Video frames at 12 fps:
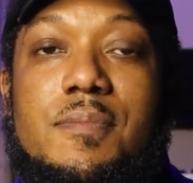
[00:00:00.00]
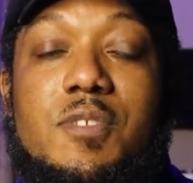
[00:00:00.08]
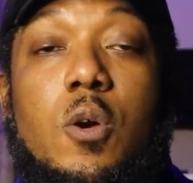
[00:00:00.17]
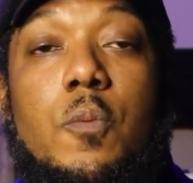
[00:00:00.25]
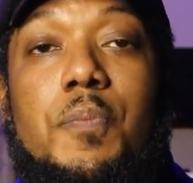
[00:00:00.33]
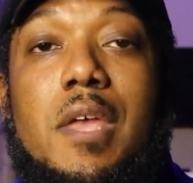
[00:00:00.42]

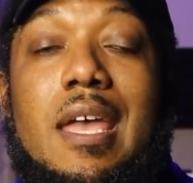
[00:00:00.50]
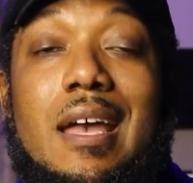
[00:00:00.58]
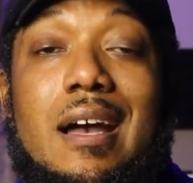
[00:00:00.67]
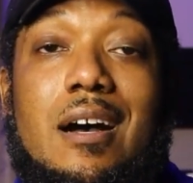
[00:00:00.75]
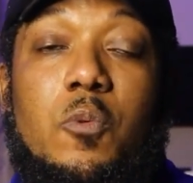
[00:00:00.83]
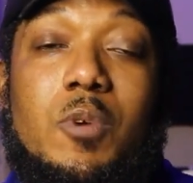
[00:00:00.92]
So
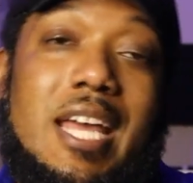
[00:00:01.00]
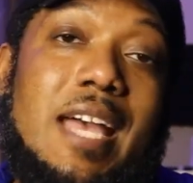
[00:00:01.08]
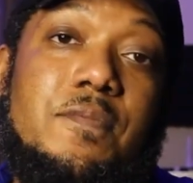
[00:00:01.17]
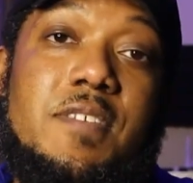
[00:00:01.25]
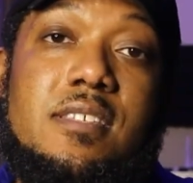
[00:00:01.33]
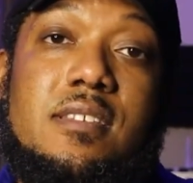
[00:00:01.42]
when
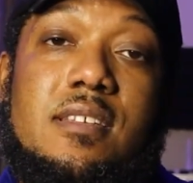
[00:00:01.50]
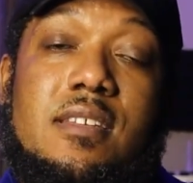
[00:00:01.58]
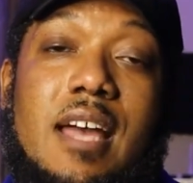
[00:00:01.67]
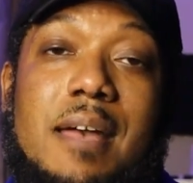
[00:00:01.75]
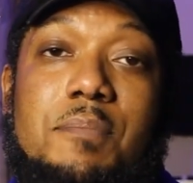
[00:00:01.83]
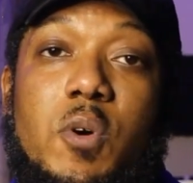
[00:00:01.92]
I visited
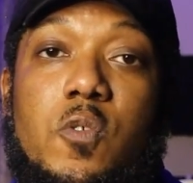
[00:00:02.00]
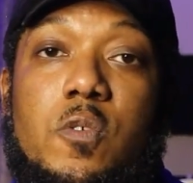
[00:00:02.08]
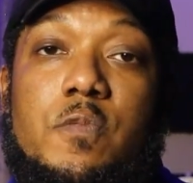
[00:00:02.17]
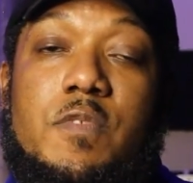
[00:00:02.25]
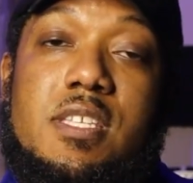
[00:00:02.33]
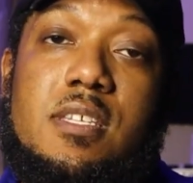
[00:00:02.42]
it, I
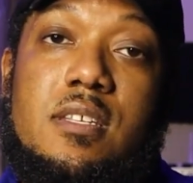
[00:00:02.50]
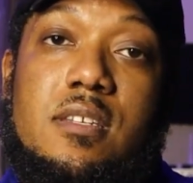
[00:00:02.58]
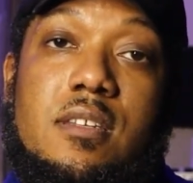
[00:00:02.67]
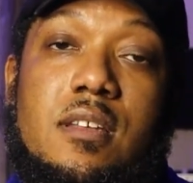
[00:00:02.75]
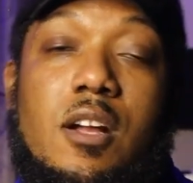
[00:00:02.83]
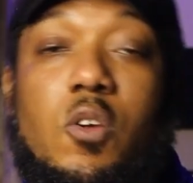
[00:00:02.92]
both
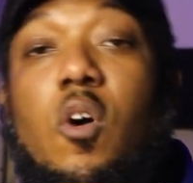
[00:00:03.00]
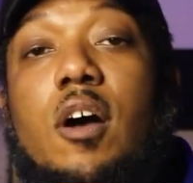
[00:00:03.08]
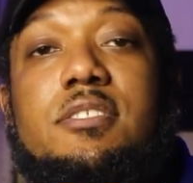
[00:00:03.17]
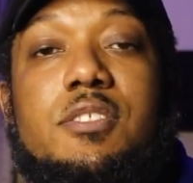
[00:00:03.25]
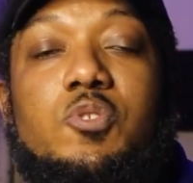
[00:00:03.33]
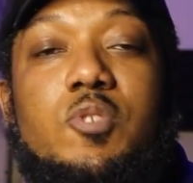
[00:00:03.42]
visited
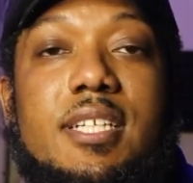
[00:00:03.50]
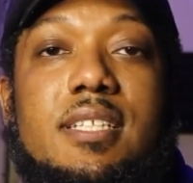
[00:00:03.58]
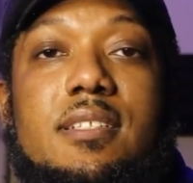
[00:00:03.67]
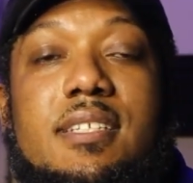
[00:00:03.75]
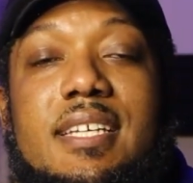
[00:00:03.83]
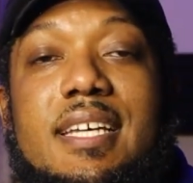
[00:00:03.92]
across the street
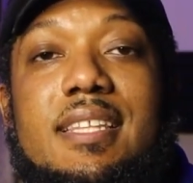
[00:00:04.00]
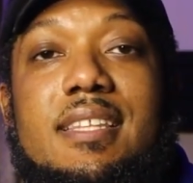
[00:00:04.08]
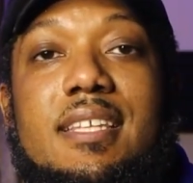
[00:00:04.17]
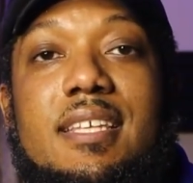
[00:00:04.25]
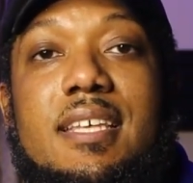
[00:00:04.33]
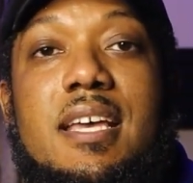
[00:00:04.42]
looking at
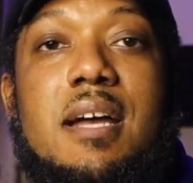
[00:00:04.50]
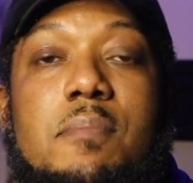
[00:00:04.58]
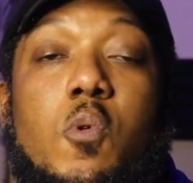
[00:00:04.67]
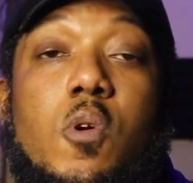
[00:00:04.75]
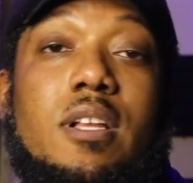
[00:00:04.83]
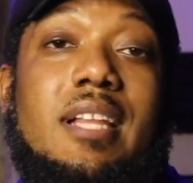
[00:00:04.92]
the
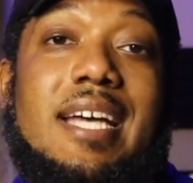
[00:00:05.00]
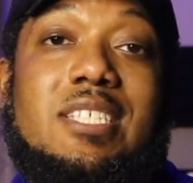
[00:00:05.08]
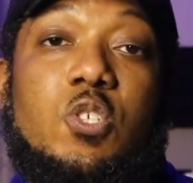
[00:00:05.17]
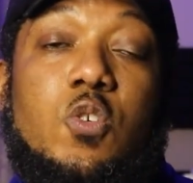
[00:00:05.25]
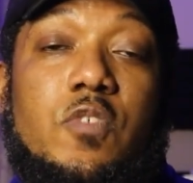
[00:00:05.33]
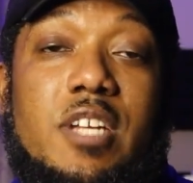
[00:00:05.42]
more
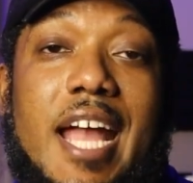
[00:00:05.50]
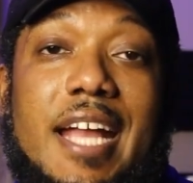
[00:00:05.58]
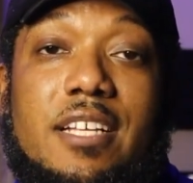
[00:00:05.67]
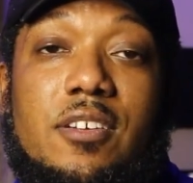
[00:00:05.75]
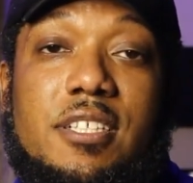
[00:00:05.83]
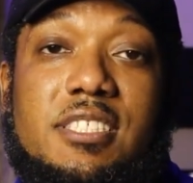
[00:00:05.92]
classical
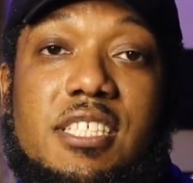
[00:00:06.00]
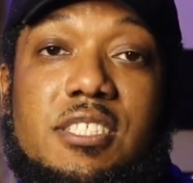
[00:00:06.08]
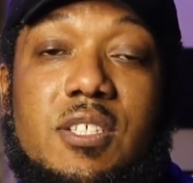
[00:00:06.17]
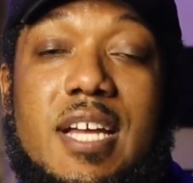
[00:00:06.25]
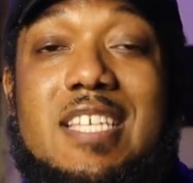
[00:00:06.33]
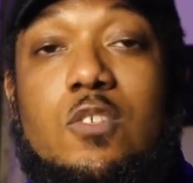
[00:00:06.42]
vernacular
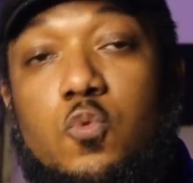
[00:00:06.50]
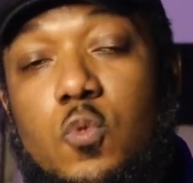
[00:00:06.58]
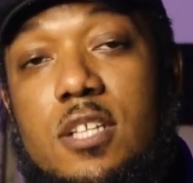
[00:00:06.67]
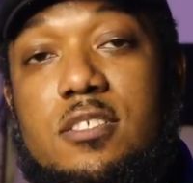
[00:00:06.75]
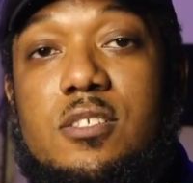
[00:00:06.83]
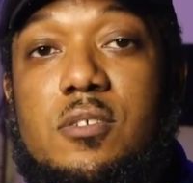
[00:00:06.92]
architecture as
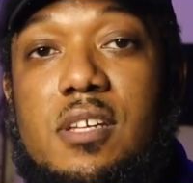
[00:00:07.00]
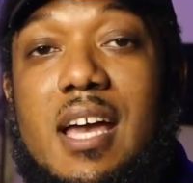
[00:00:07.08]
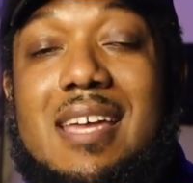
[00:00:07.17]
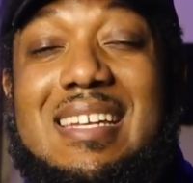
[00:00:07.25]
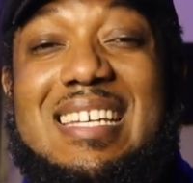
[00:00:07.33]
well as Guggenheim.